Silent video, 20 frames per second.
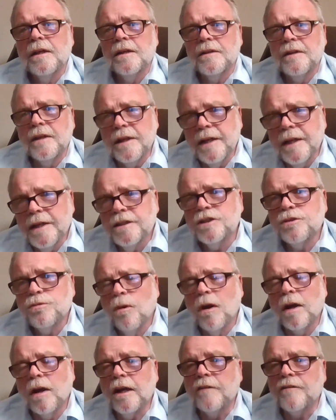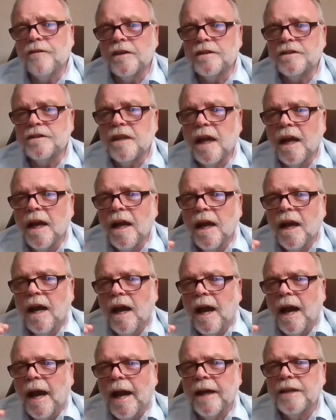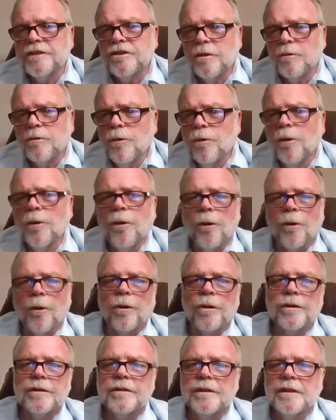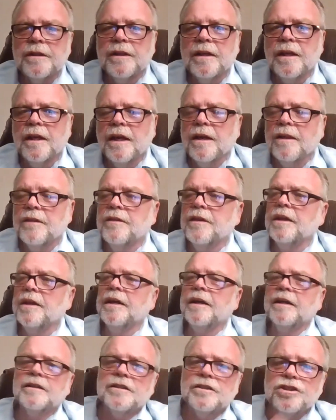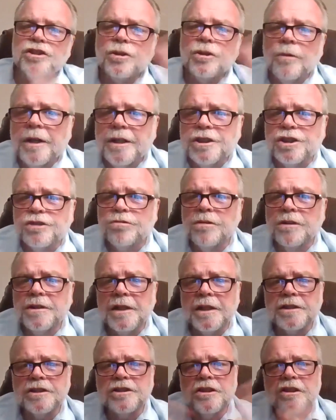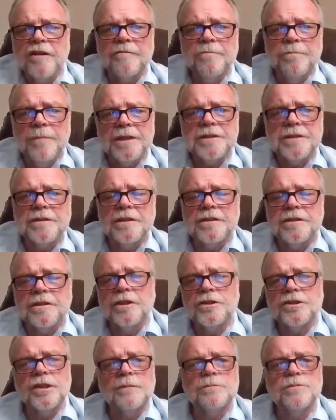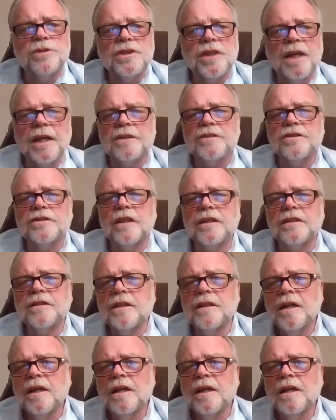that each one of us has a role. The Jewish tradition of mysticism says that,